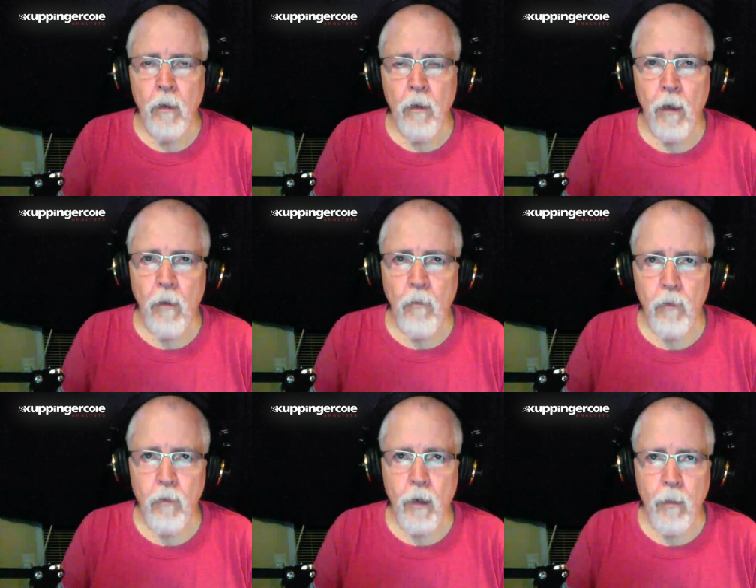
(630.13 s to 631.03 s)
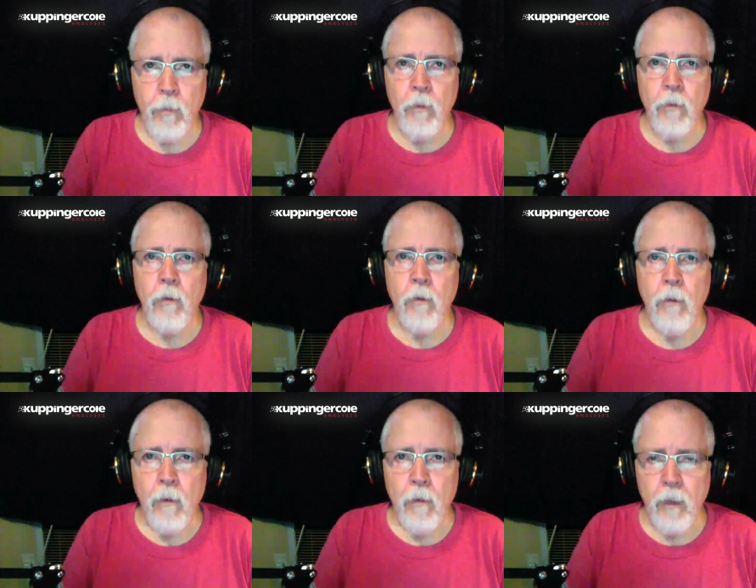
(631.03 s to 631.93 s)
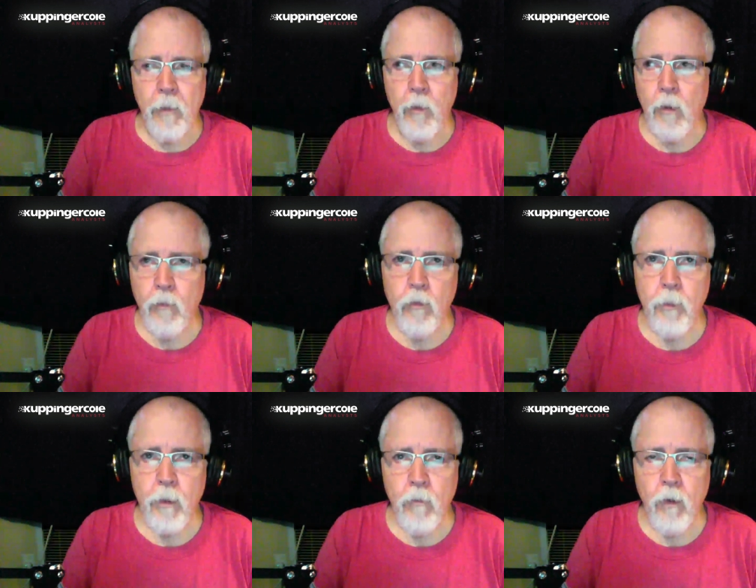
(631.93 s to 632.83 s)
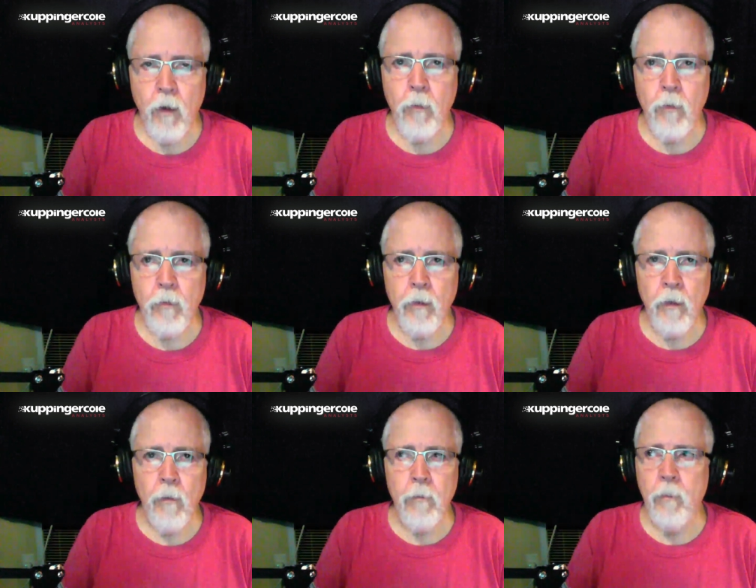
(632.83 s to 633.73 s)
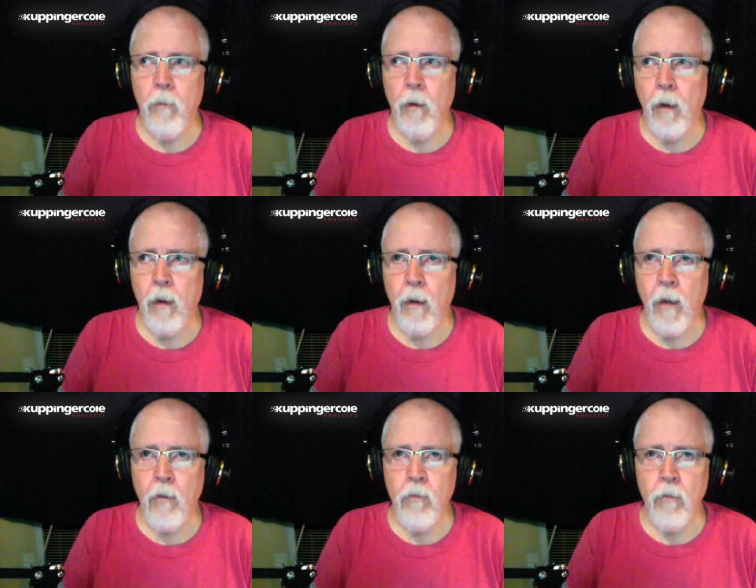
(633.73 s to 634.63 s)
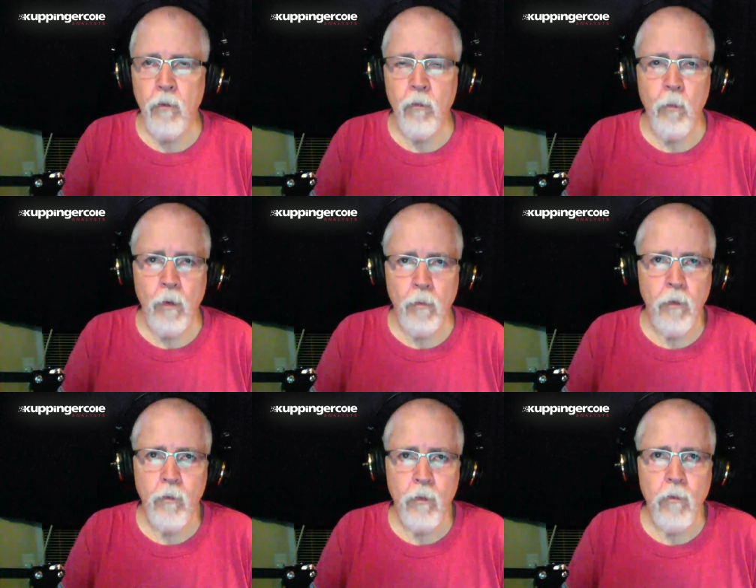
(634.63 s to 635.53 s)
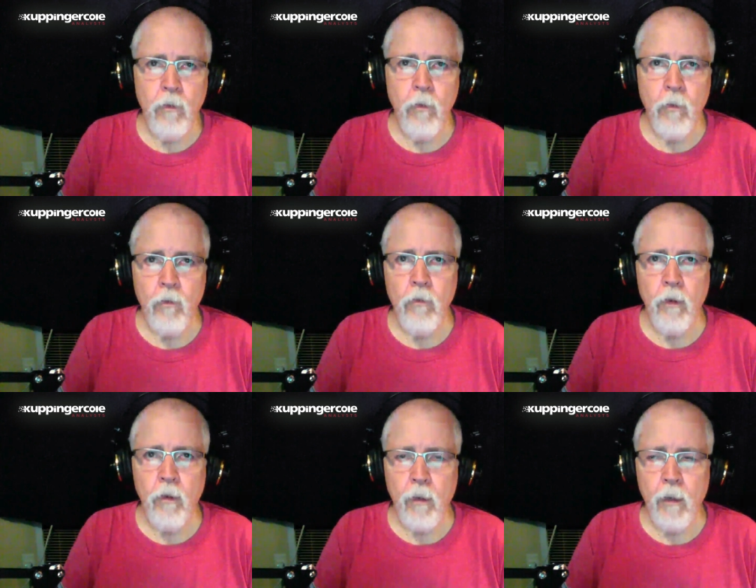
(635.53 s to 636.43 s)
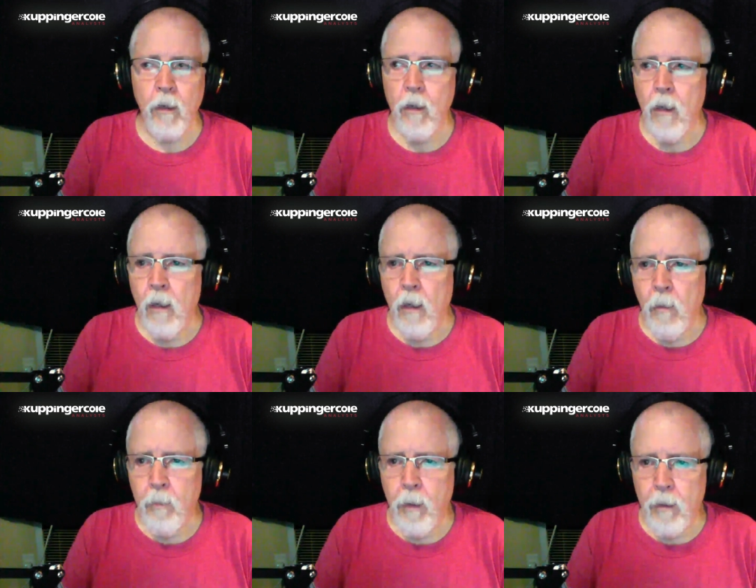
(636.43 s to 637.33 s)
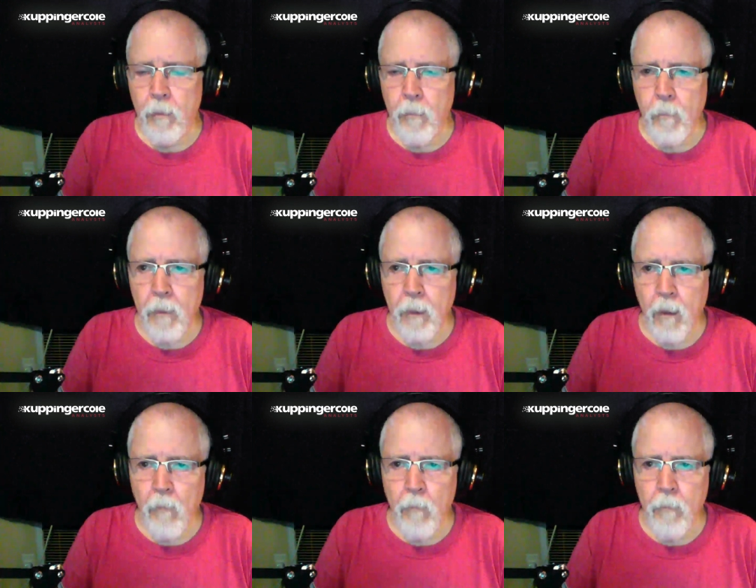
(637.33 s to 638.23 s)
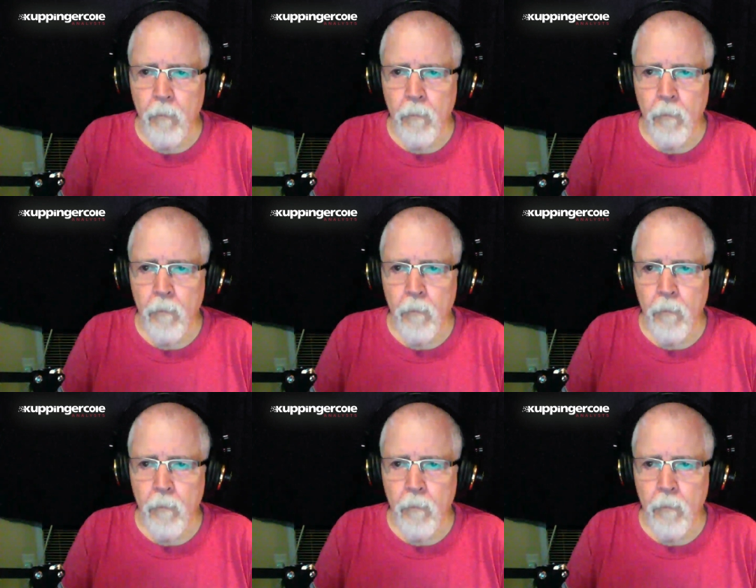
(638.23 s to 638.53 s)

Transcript: uh, for example, that my wife has been involved with, uh, uh, has is one of those institutions, I think. But um,